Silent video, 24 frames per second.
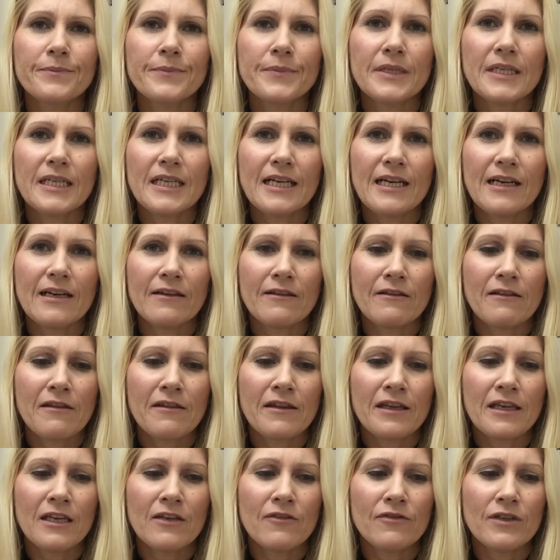but I can't
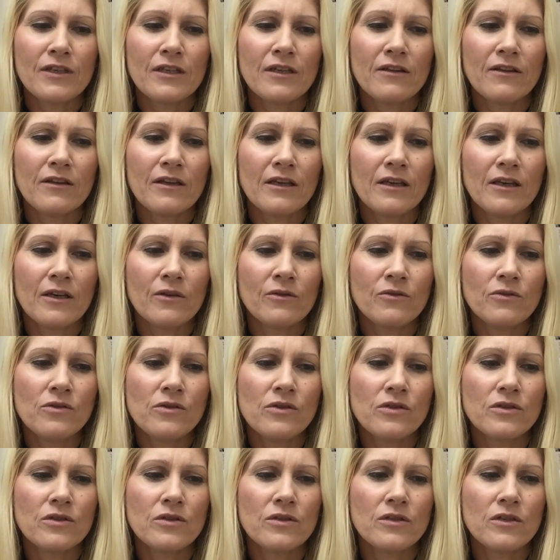think of anything
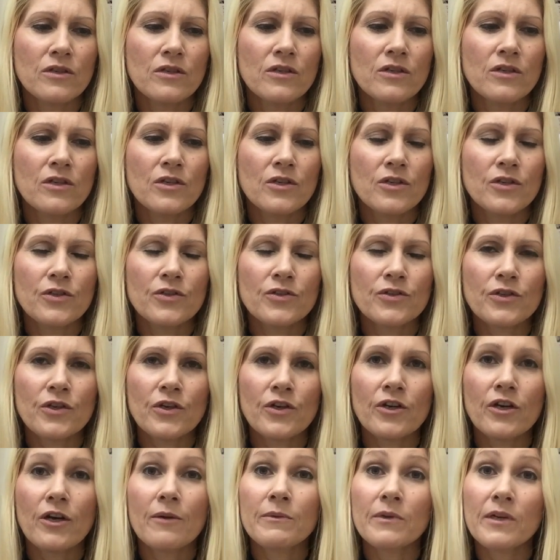else, so
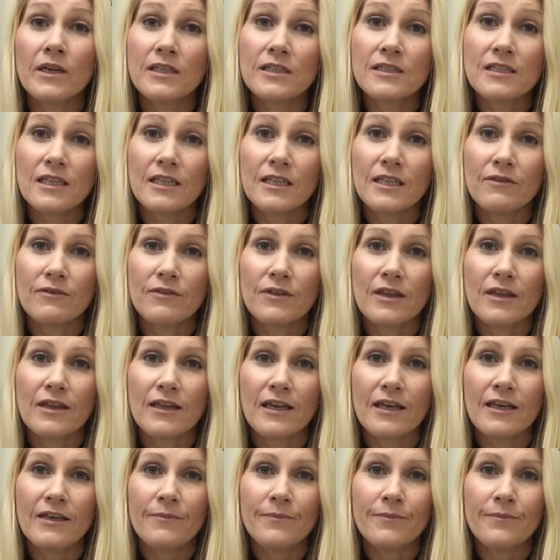I'm going to leave it
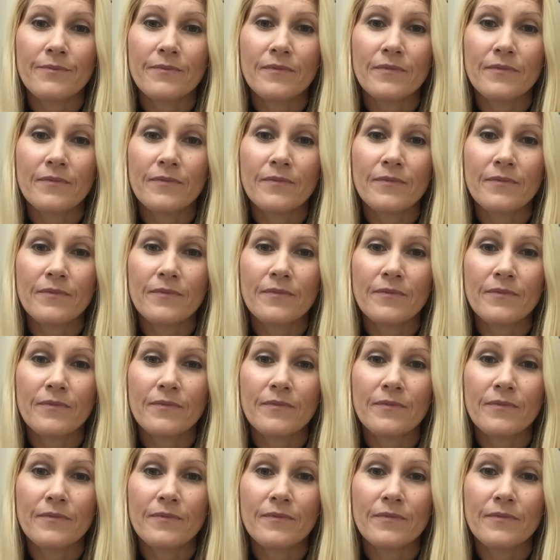there.